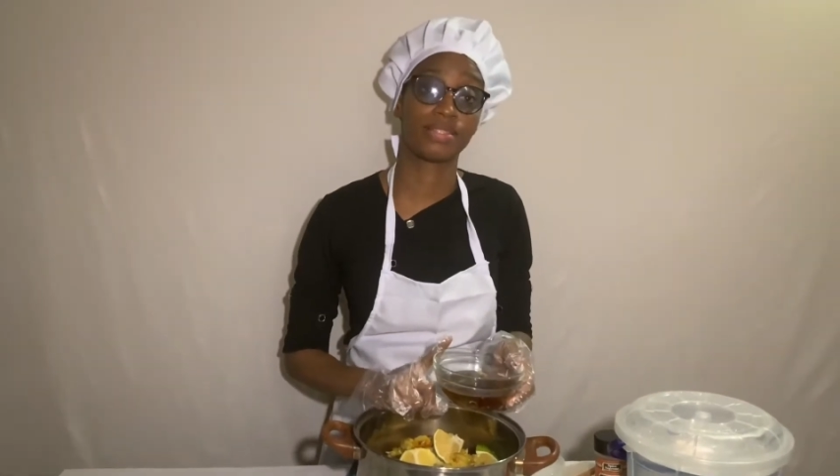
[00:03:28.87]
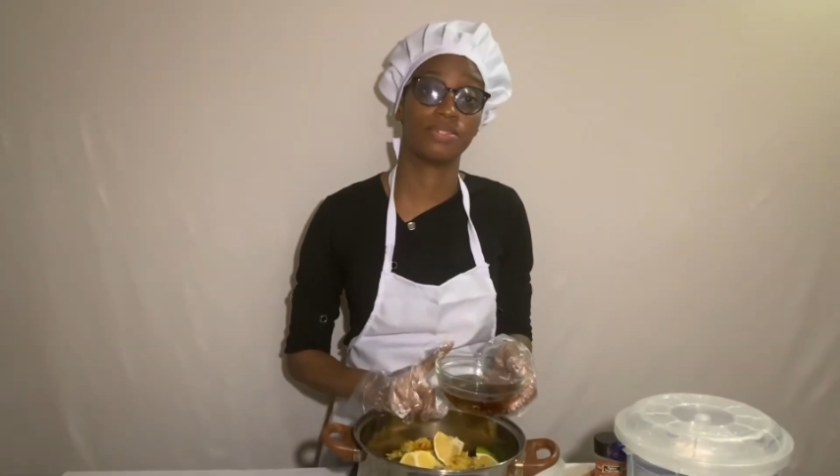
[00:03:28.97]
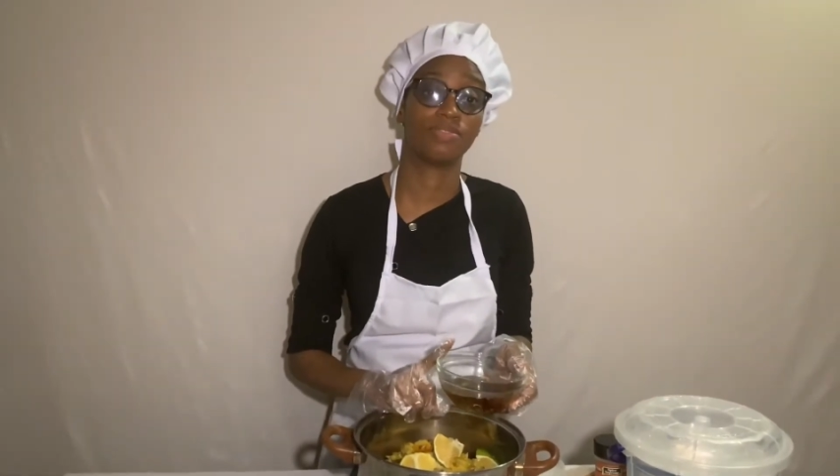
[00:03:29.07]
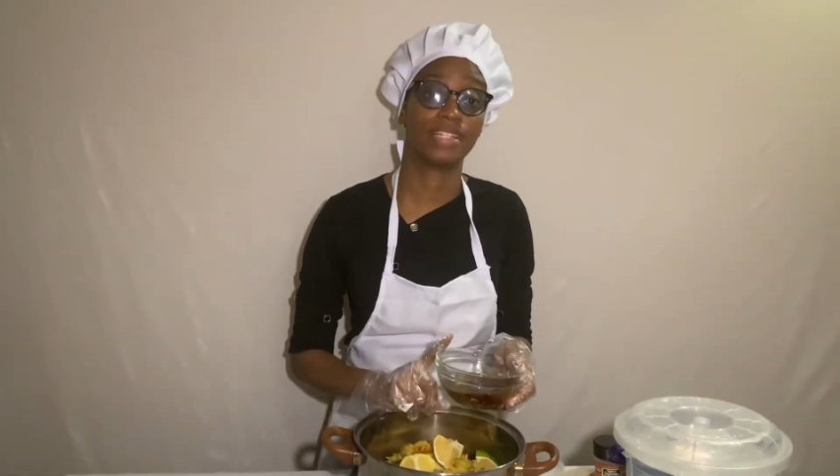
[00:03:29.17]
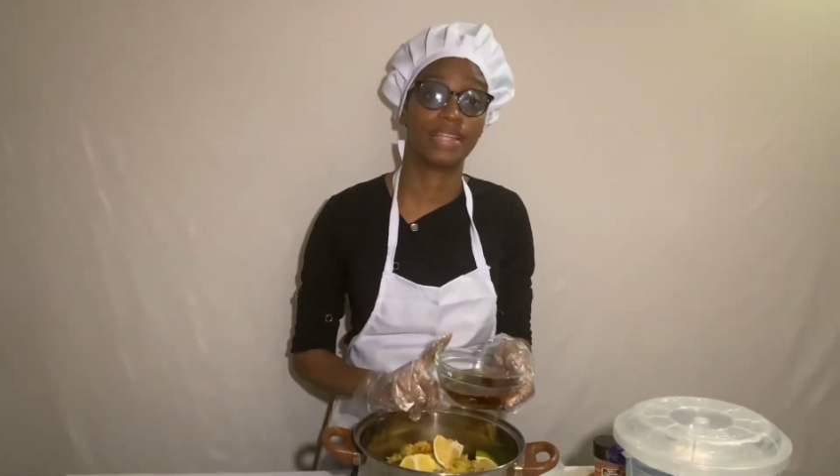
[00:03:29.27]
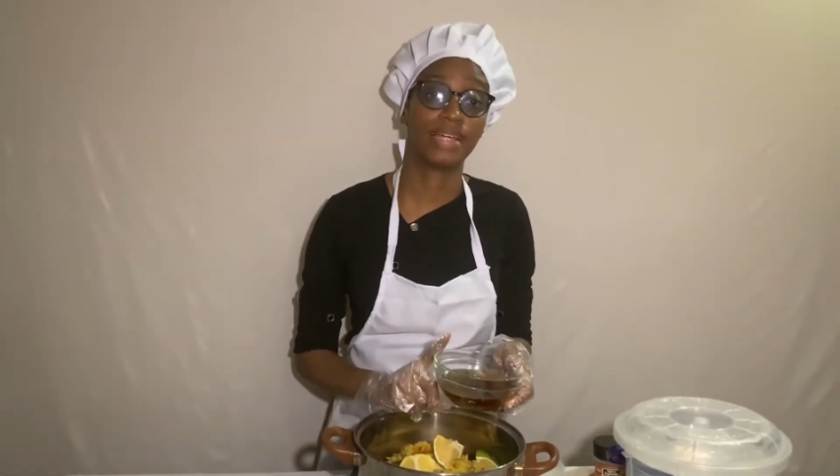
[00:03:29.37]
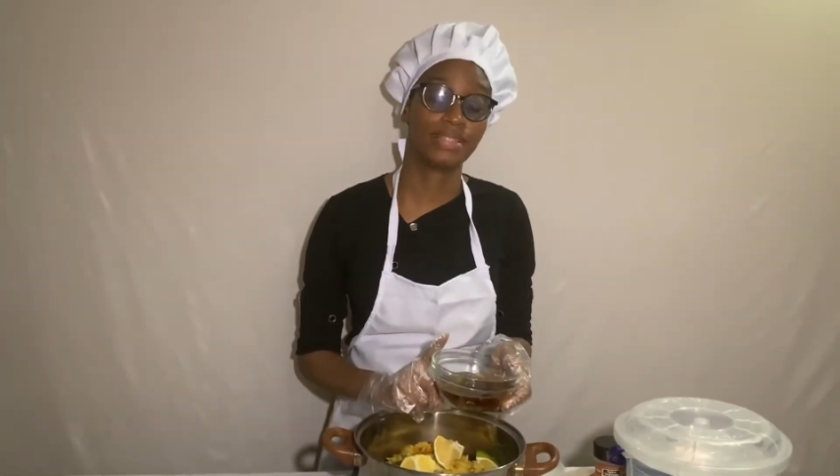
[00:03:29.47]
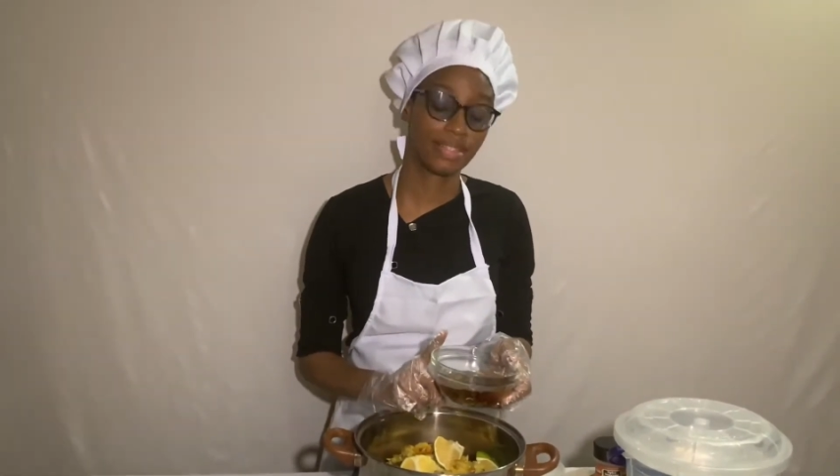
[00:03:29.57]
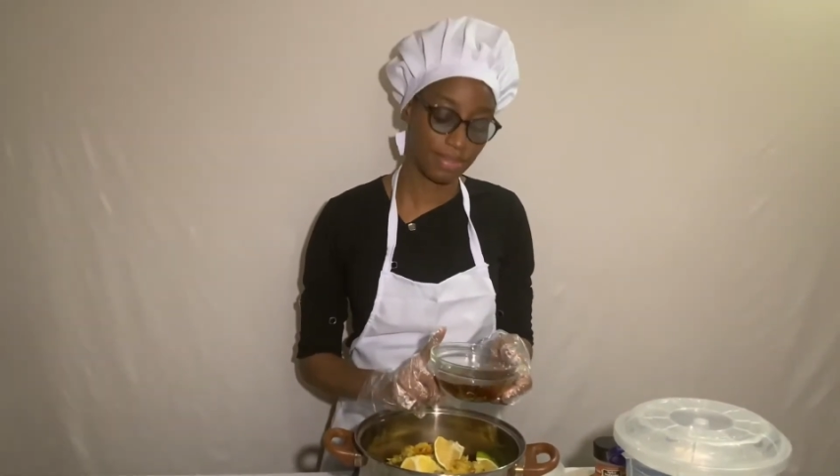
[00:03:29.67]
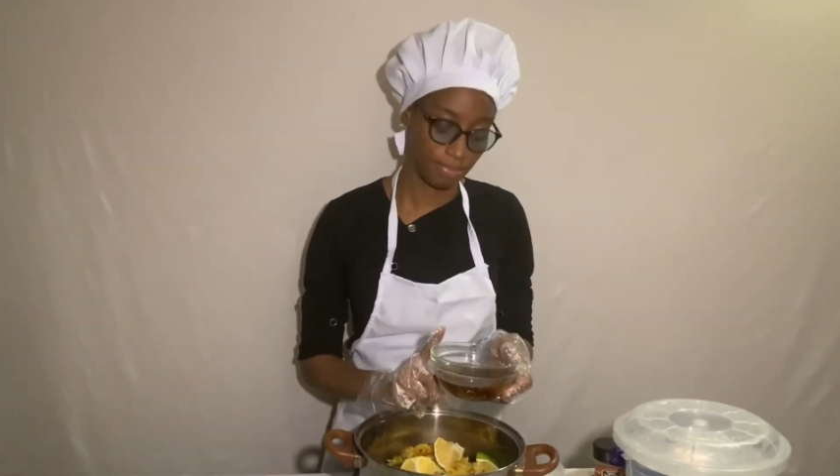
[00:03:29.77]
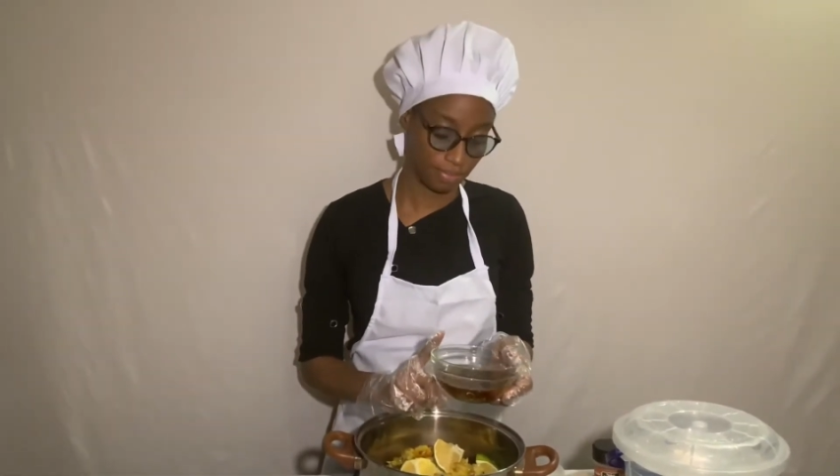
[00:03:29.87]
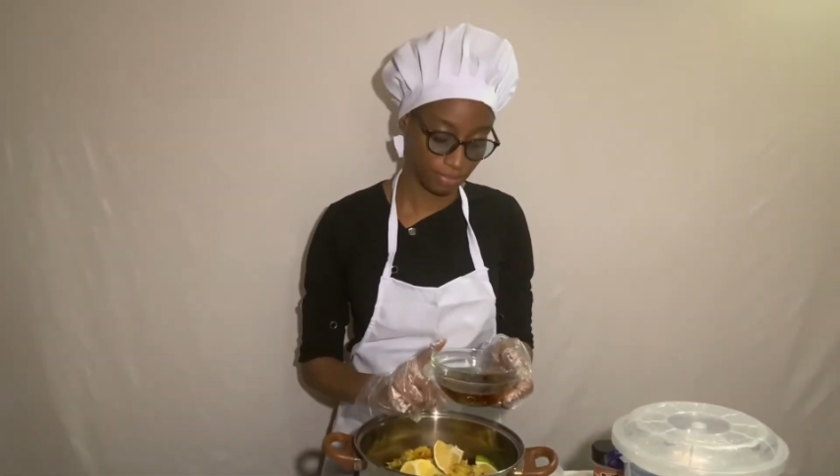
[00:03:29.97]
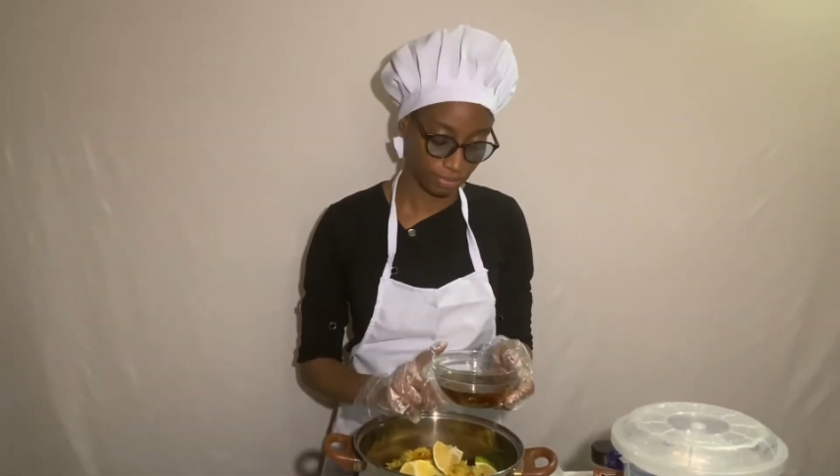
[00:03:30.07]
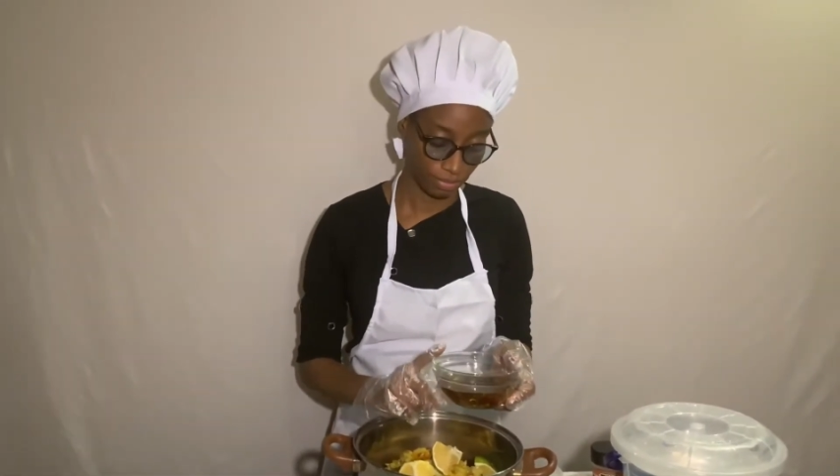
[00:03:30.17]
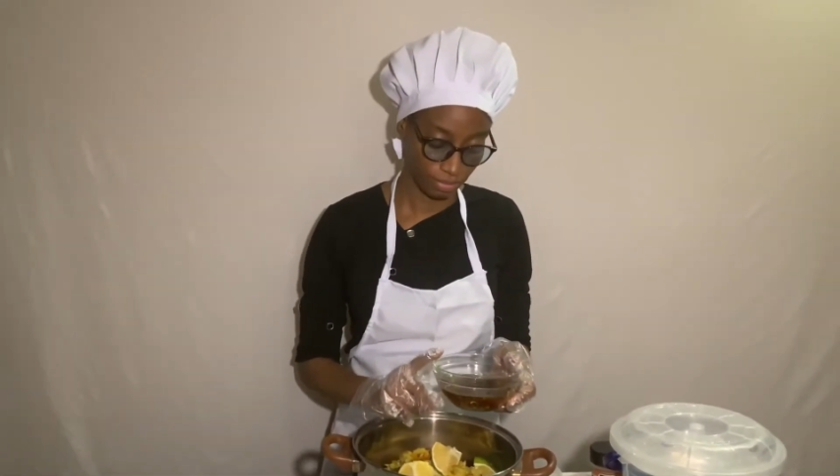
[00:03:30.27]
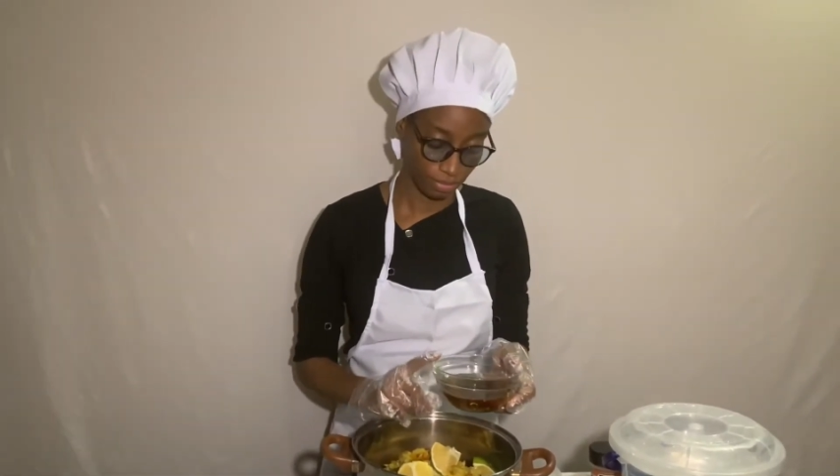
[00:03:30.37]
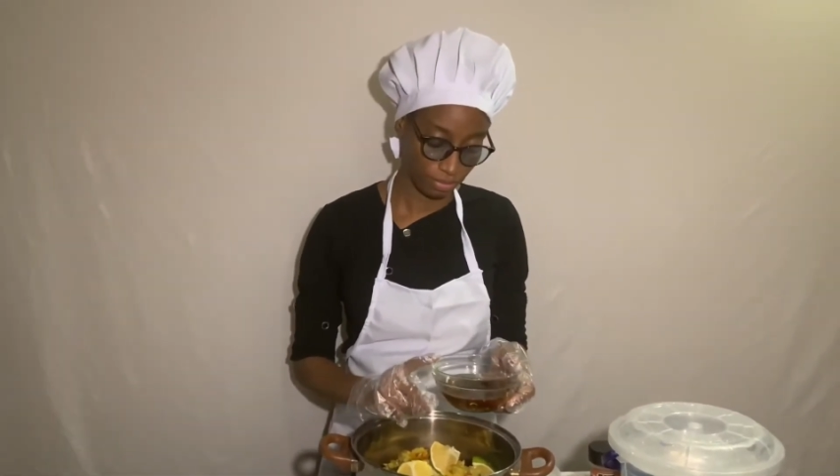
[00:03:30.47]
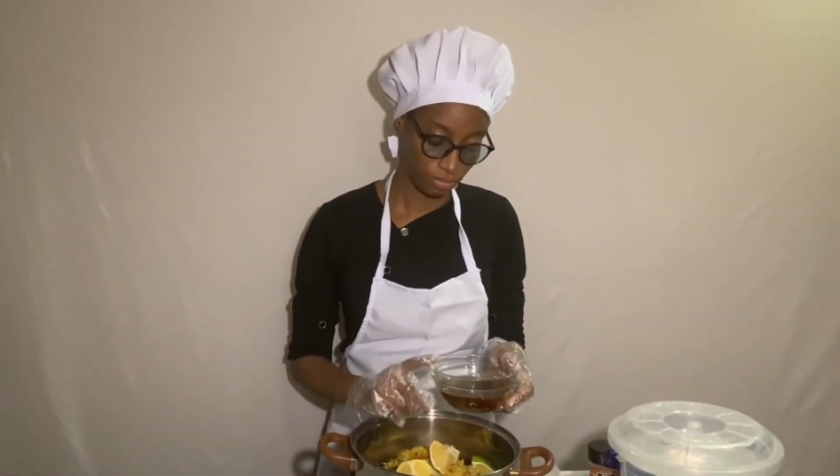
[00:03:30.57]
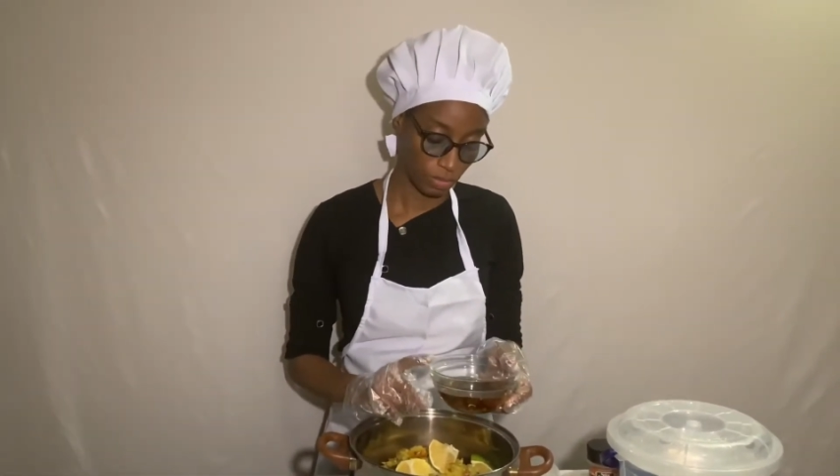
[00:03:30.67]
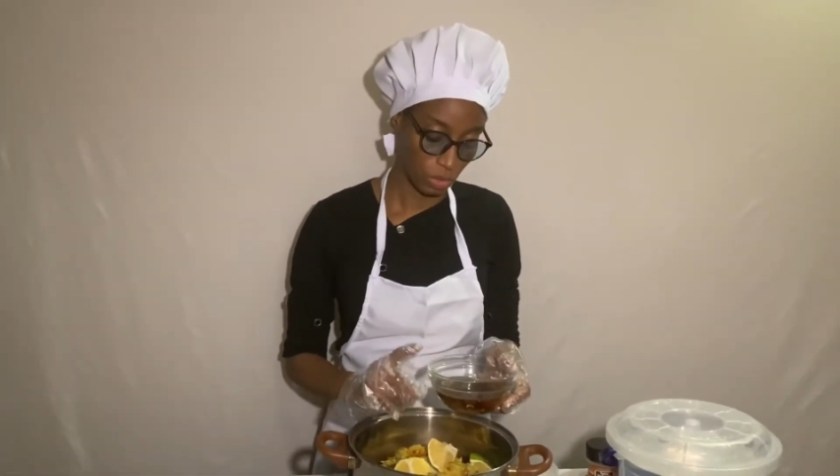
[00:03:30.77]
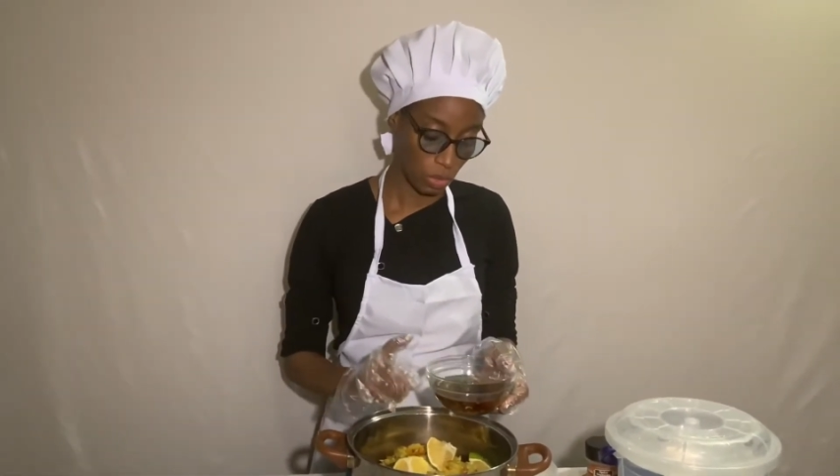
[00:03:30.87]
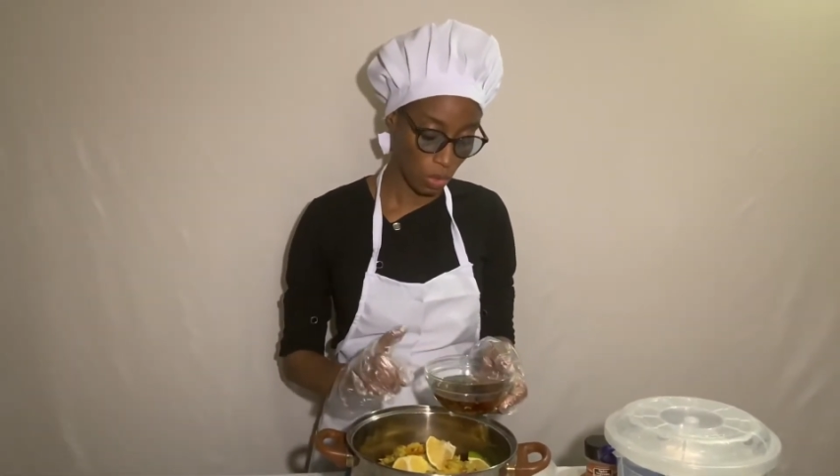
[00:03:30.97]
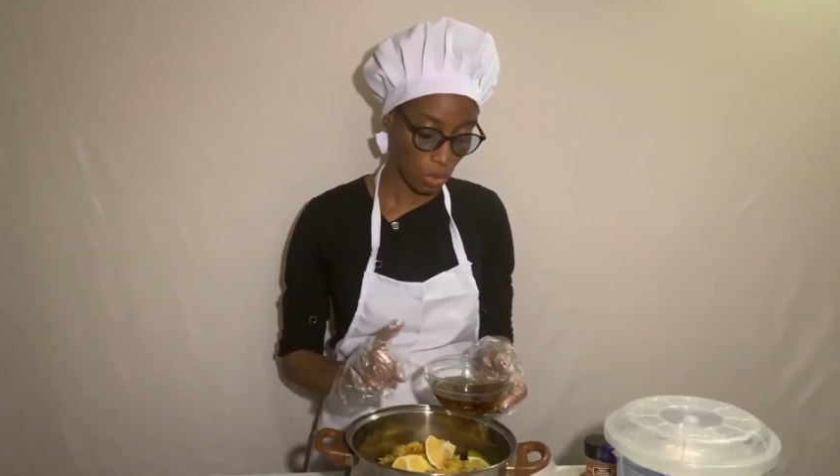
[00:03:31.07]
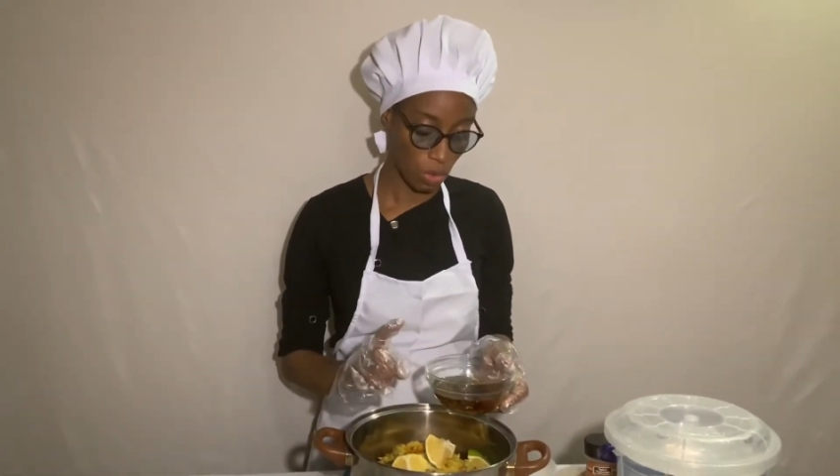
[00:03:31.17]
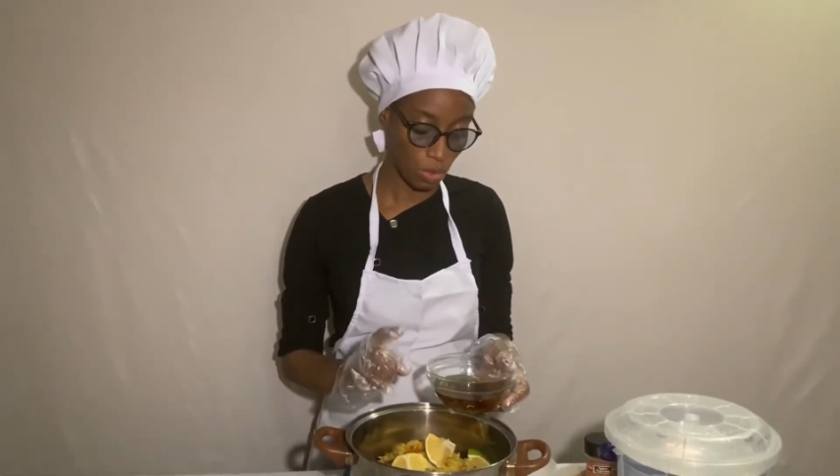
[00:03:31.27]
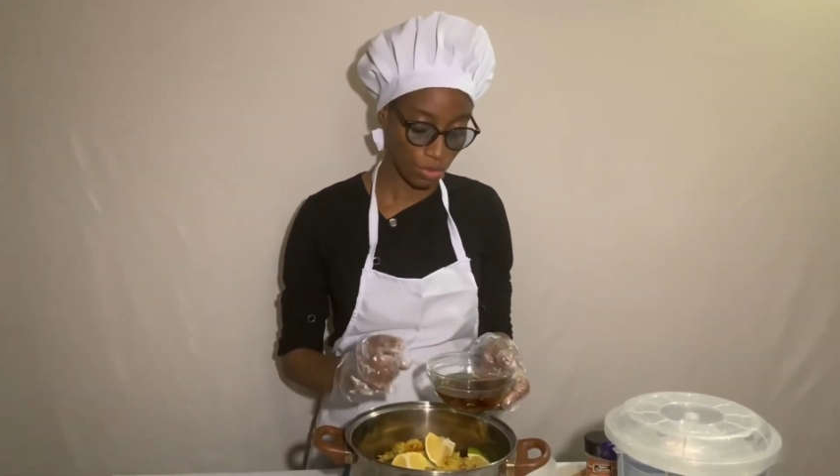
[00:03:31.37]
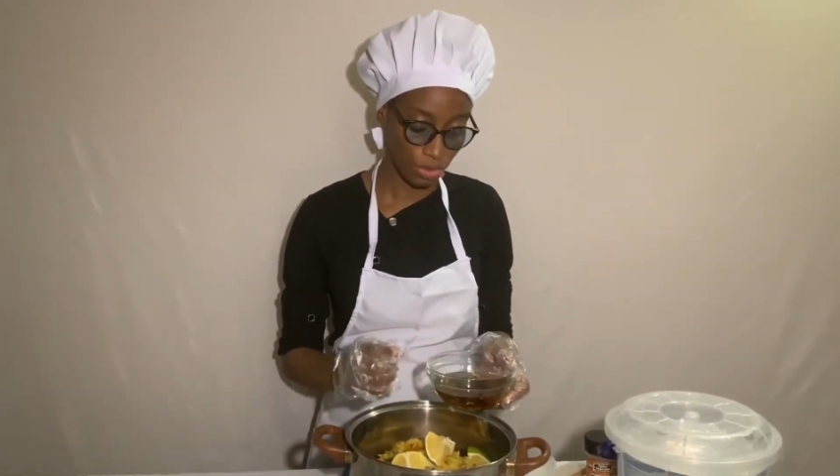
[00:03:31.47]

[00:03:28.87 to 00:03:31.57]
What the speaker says: overnight, or